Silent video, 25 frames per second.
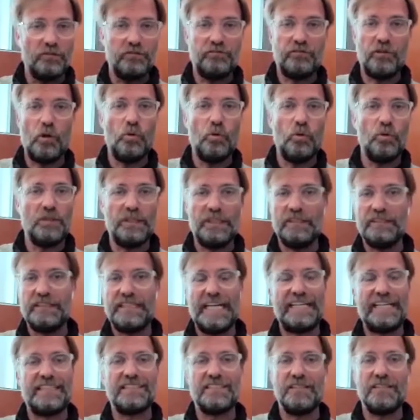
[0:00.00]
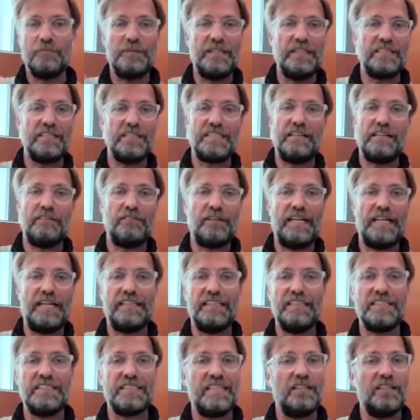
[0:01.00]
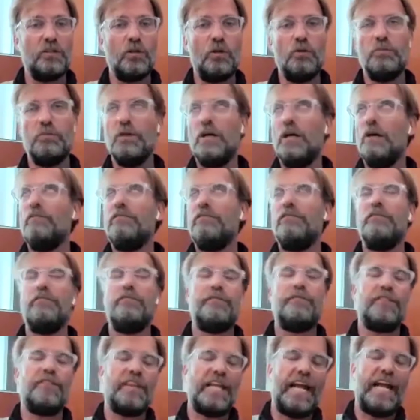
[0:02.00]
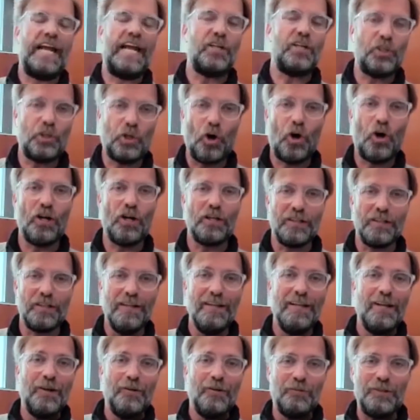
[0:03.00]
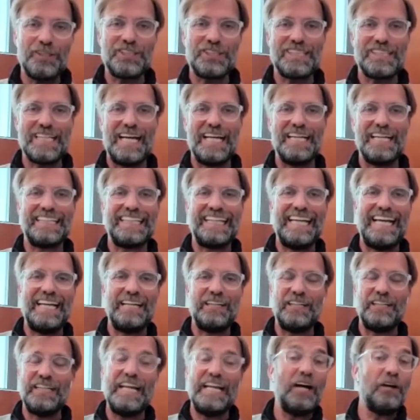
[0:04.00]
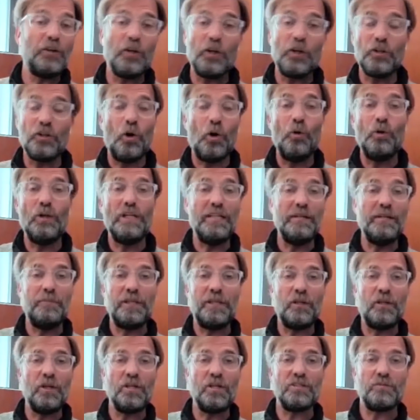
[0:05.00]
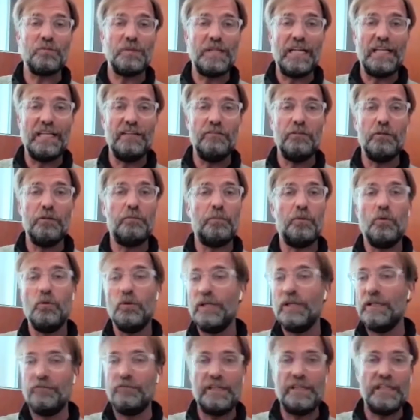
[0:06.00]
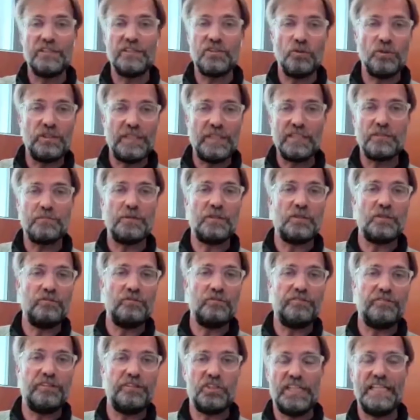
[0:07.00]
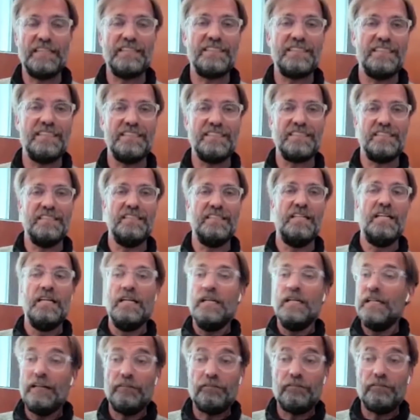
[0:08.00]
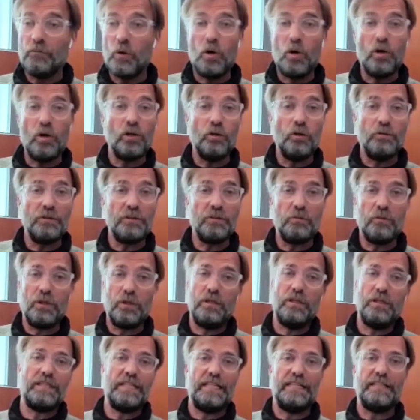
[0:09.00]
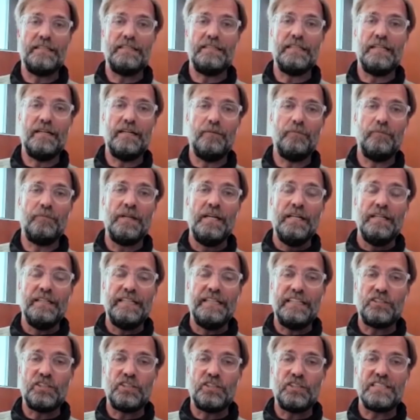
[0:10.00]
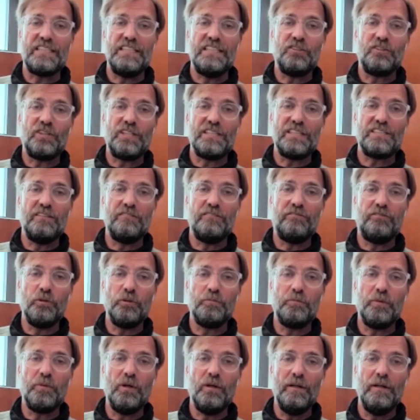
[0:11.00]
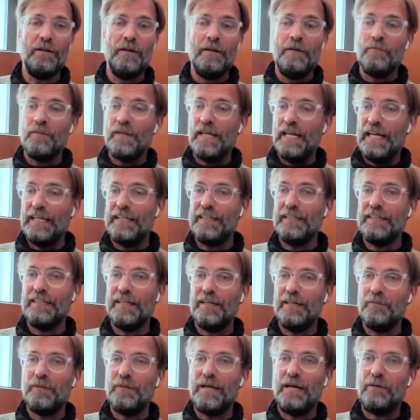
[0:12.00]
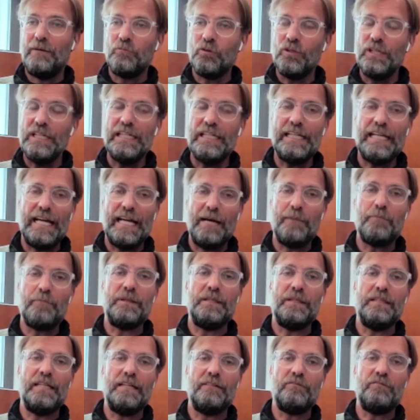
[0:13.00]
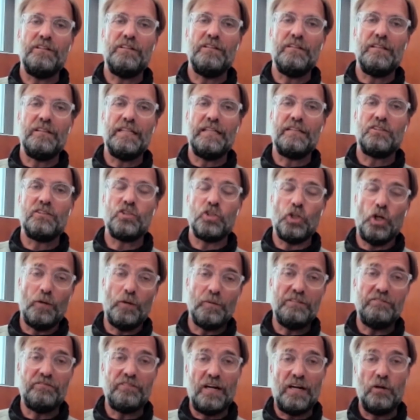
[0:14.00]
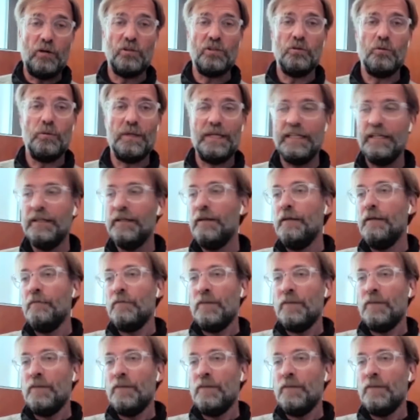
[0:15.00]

the phone and texted me and stuff like this. They told me, oh, thank God we start again. And they are not only because we are Liverpool and we are so desperate to finish that season, they're from all over the world, and they're just interested in football. And I'm really happy that Germany found a way